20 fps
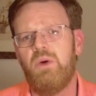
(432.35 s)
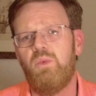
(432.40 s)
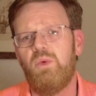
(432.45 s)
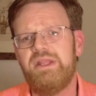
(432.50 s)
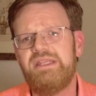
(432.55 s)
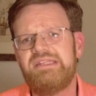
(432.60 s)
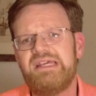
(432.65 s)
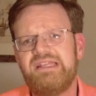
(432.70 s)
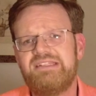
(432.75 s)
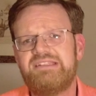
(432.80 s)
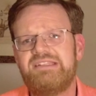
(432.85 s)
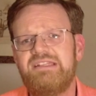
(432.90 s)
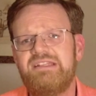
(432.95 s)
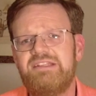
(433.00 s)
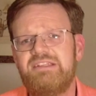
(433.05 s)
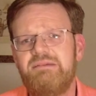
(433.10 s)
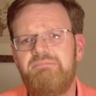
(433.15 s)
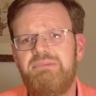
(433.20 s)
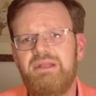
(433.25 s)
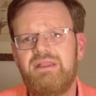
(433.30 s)
we tested
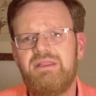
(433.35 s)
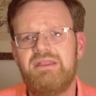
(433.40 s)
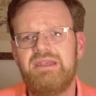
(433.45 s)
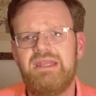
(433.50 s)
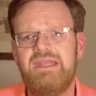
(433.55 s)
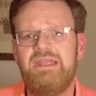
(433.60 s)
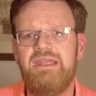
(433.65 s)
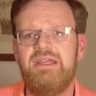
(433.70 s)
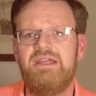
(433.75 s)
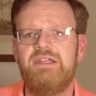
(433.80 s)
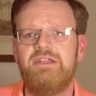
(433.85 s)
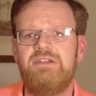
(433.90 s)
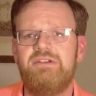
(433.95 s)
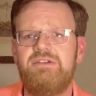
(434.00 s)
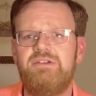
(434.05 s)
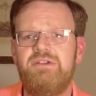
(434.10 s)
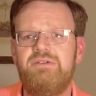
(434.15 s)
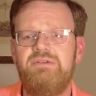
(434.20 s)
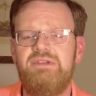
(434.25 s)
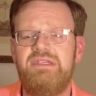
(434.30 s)
its ability
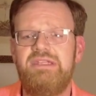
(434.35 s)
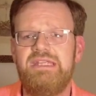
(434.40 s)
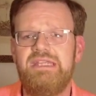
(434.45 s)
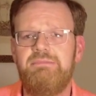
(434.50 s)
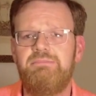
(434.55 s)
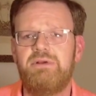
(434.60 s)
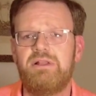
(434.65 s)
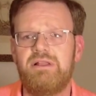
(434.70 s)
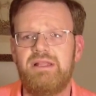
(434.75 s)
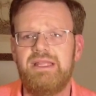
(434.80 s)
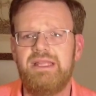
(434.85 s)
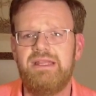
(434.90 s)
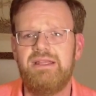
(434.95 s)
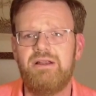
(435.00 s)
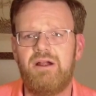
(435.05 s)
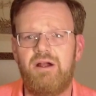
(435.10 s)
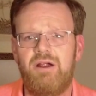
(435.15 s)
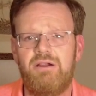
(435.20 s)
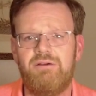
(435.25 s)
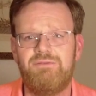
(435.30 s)
to deep
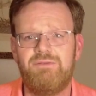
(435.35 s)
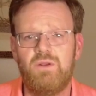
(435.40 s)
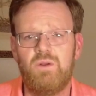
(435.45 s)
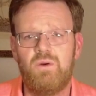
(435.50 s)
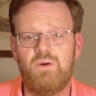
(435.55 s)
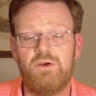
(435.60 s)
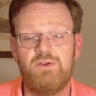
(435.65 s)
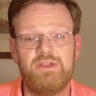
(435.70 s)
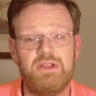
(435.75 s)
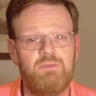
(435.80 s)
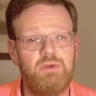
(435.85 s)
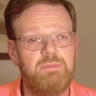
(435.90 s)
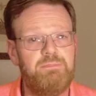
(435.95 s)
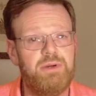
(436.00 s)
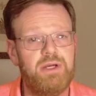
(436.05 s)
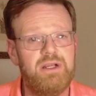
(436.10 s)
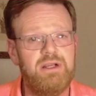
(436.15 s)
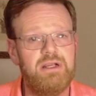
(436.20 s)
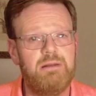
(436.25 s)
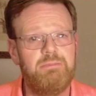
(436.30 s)
clean our floors and we
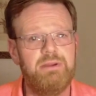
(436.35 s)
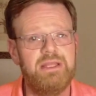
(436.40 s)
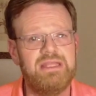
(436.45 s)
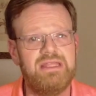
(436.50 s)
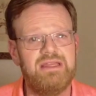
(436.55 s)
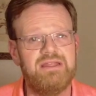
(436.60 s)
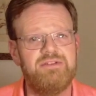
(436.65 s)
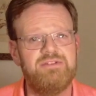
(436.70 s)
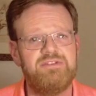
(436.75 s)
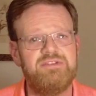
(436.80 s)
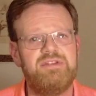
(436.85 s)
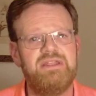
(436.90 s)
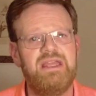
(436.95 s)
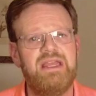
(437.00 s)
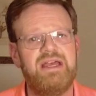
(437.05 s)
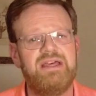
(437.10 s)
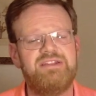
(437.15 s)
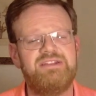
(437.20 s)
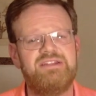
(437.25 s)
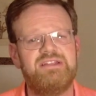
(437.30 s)
put it up against
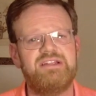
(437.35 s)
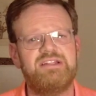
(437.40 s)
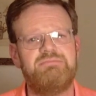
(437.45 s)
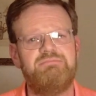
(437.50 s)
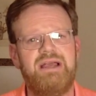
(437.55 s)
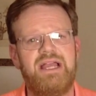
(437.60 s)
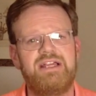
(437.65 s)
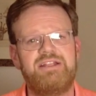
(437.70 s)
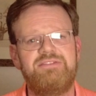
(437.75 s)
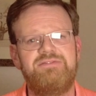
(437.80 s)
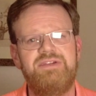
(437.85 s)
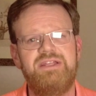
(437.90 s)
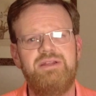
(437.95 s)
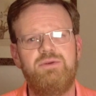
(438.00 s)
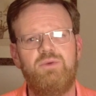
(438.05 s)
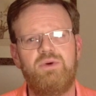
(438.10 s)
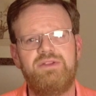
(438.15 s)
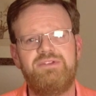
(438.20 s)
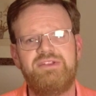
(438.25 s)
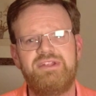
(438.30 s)
the S6 Max
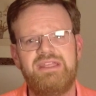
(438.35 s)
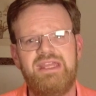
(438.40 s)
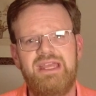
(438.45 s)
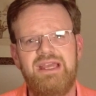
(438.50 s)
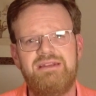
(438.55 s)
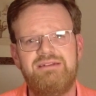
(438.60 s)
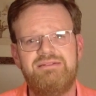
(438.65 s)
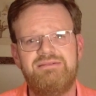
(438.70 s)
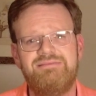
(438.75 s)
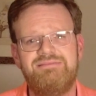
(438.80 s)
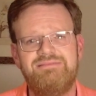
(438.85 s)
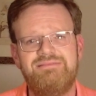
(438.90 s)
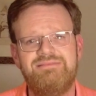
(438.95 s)
V once again.